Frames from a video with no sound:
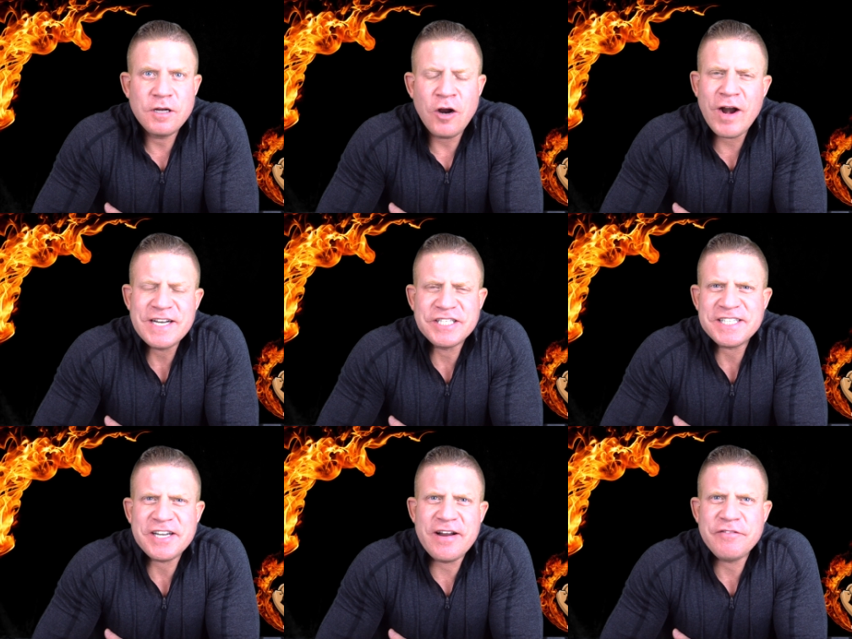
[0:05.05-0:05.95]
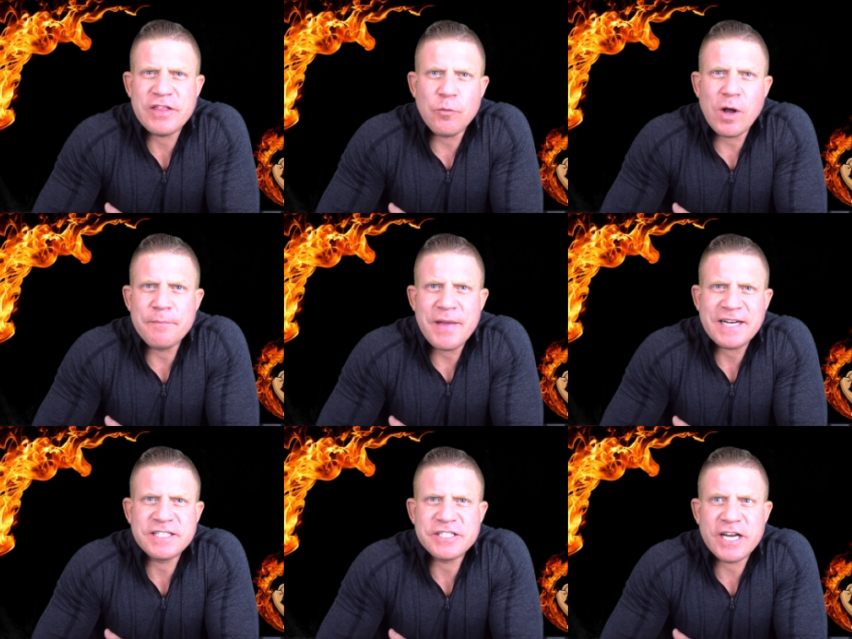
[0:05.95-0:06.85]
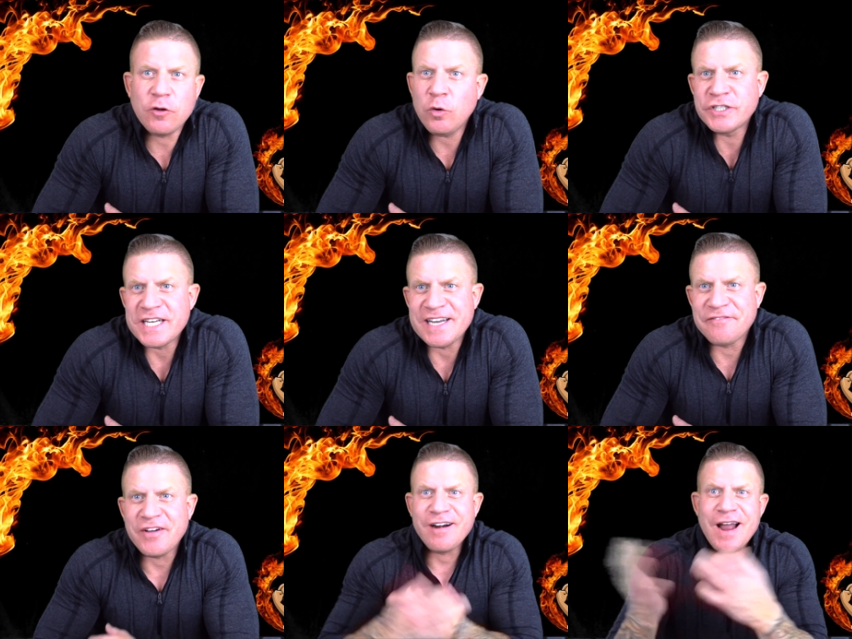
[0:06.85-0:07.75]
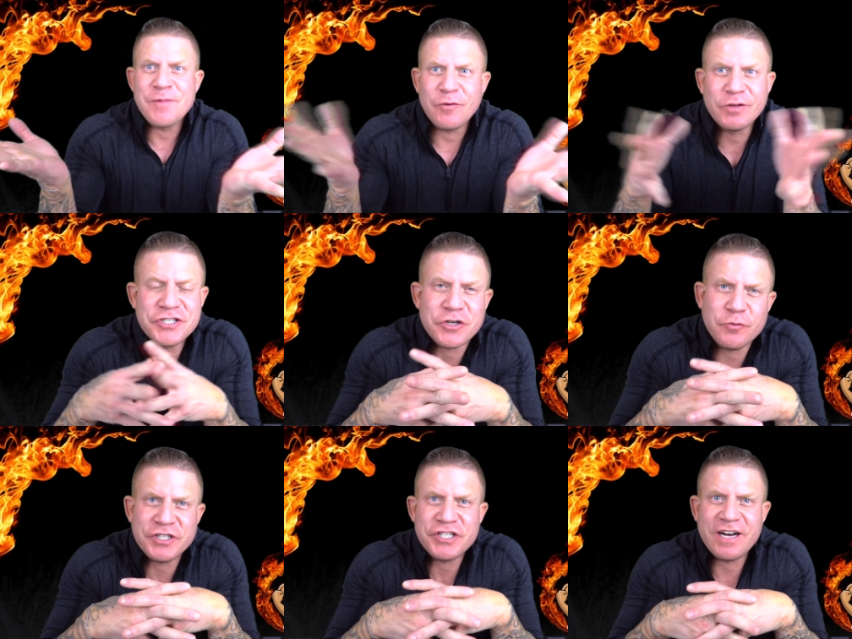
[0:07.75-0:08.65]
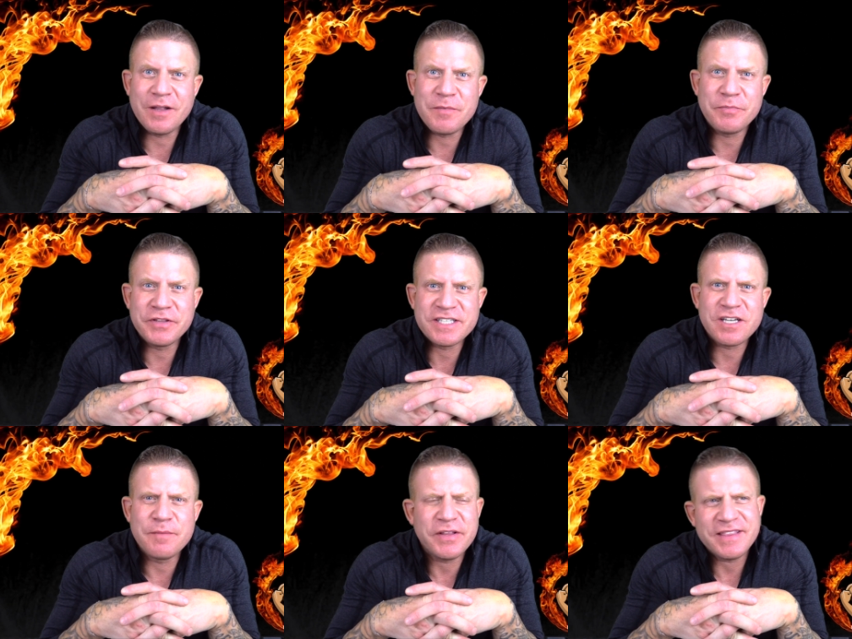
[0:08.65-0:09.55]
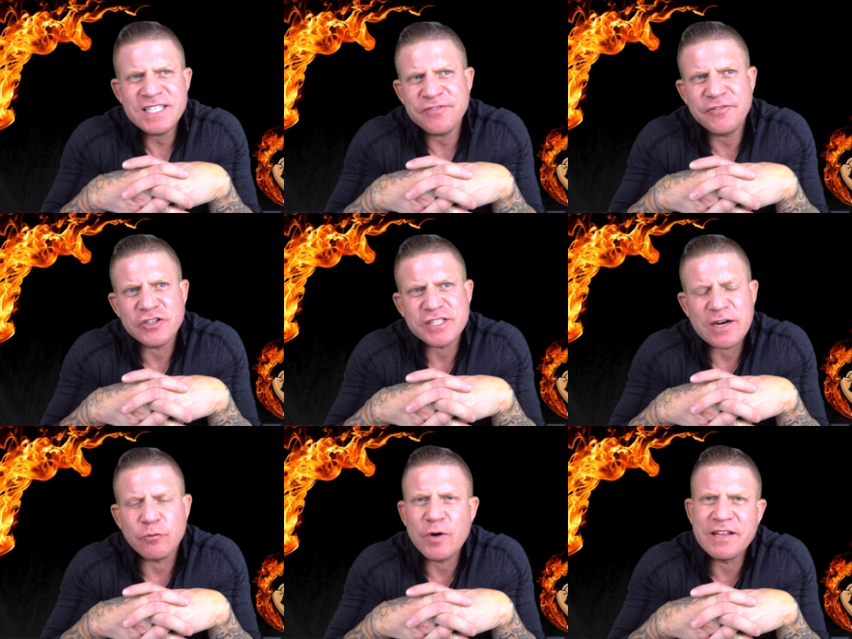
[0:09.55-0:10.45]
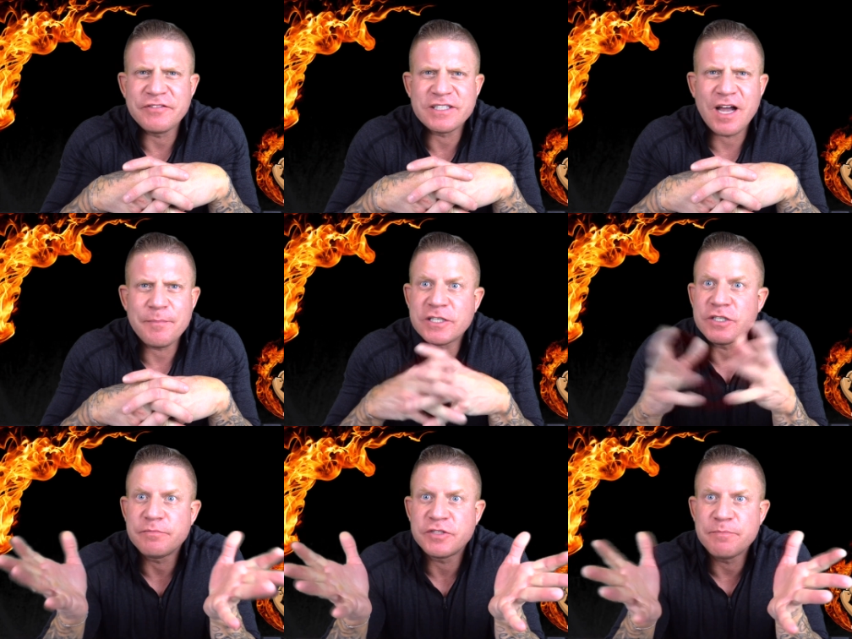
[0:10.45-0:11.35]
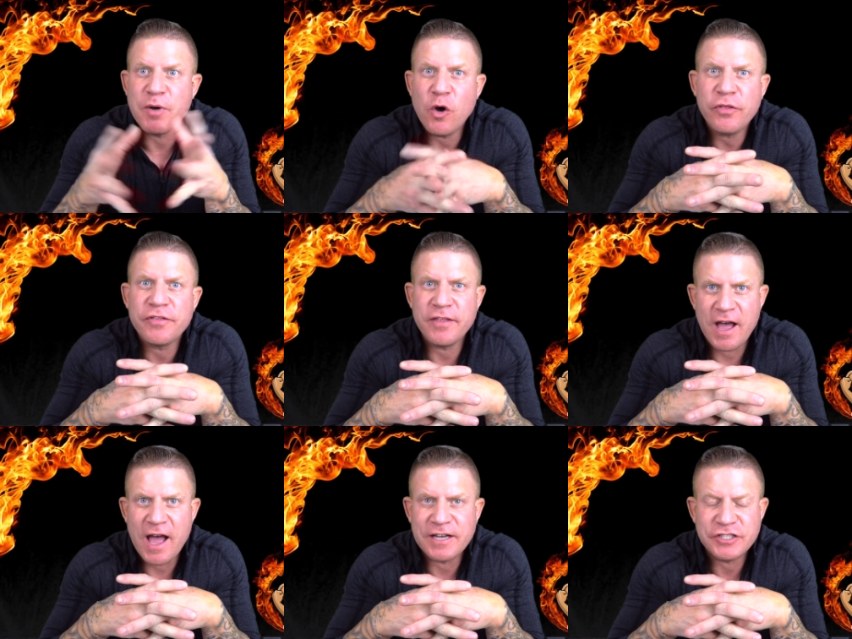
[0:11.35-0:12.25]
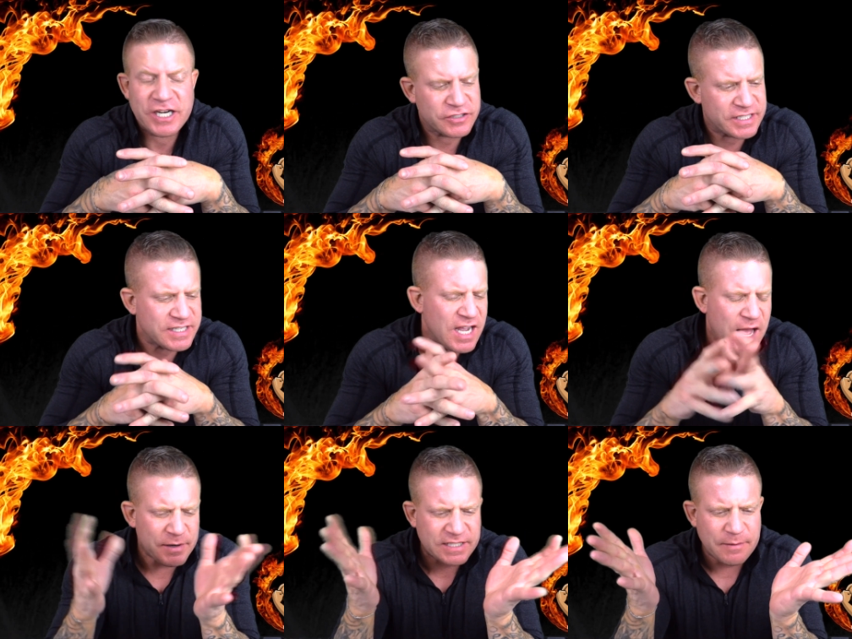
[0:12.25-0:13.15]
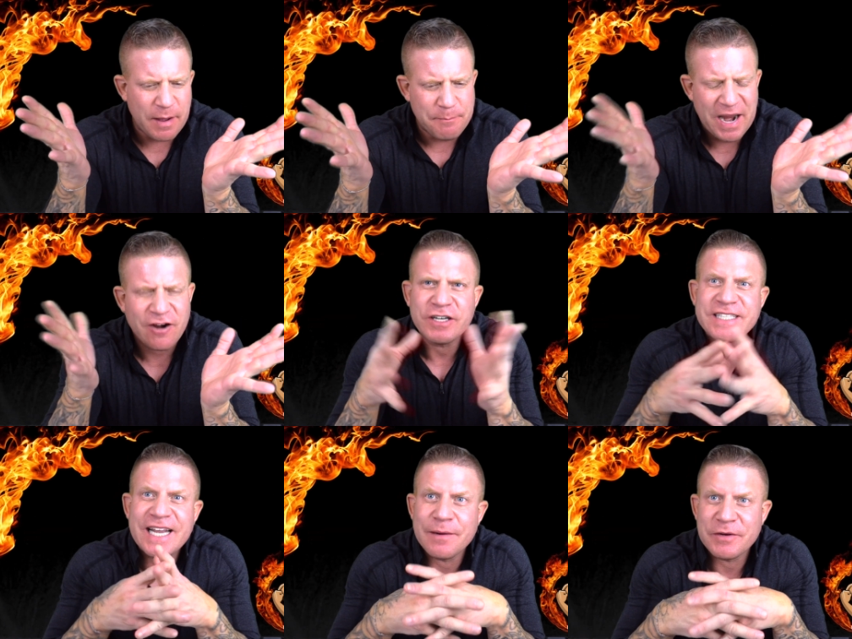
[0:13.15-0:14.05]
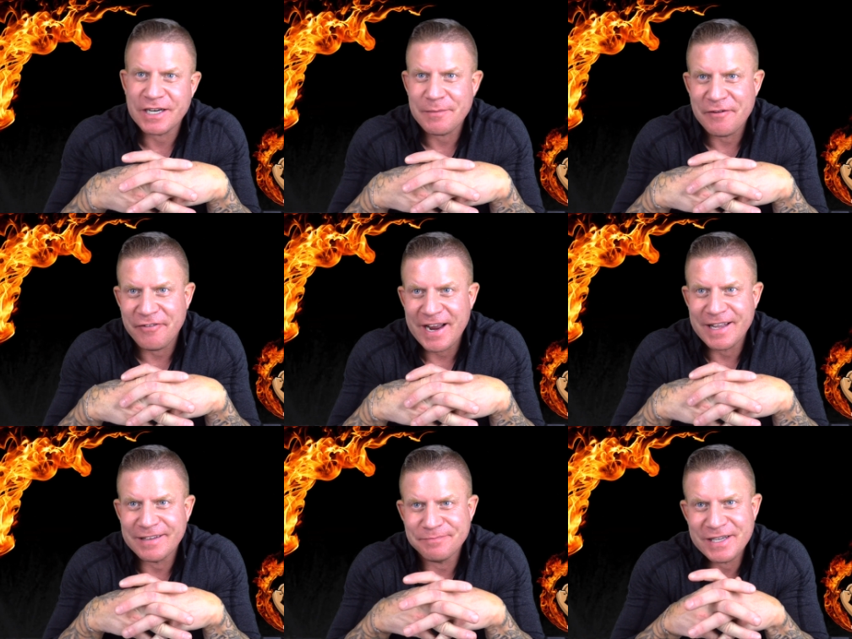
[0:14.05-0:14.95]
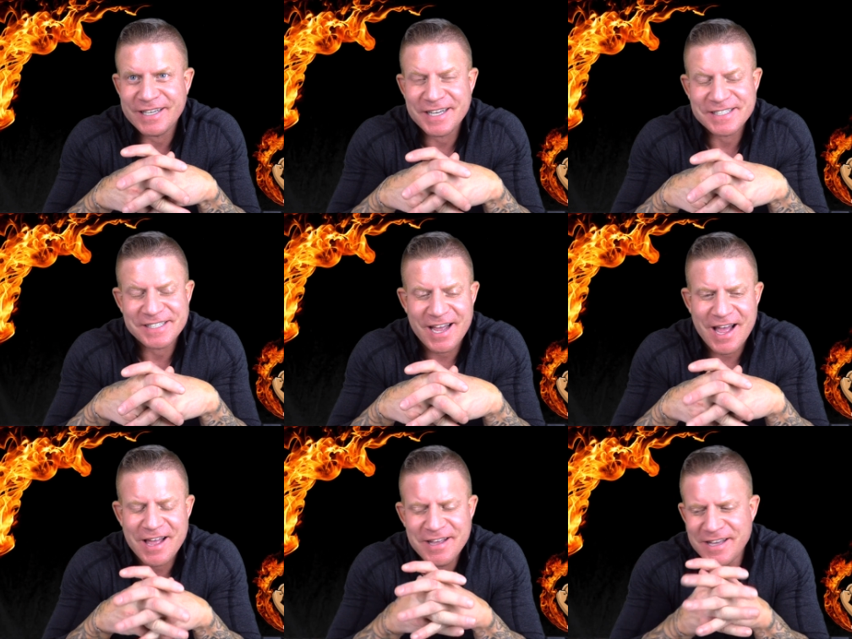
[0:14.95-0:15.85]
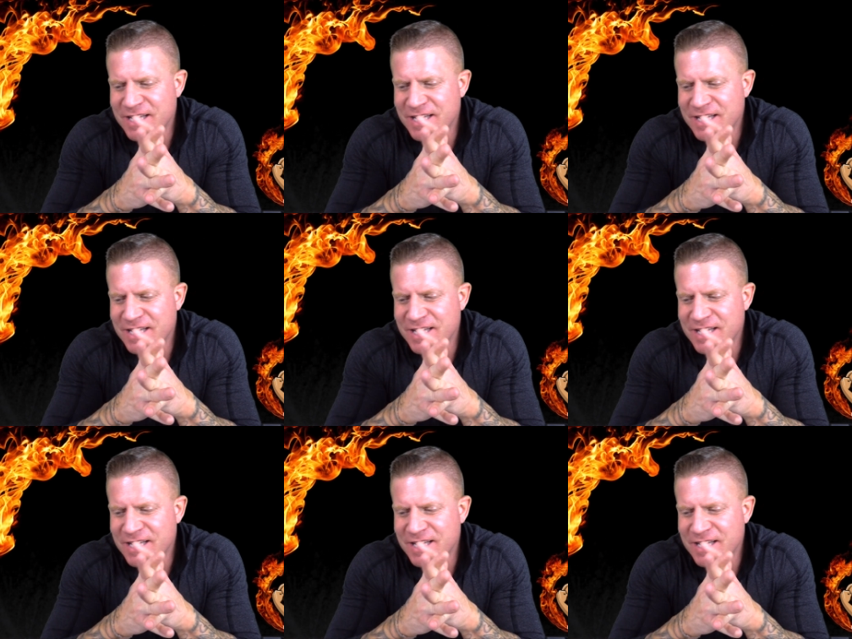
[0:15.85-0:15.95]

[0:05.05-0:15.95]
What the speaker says: All right, Jesse on Everything, welcome back to the channel, or Jesse on Fire. I'm not really sure which channel I'm going to put this on, but this feels like a relevant topic to both channels, because I'm going to talk about parenting and I'm going to talk about fighting, because I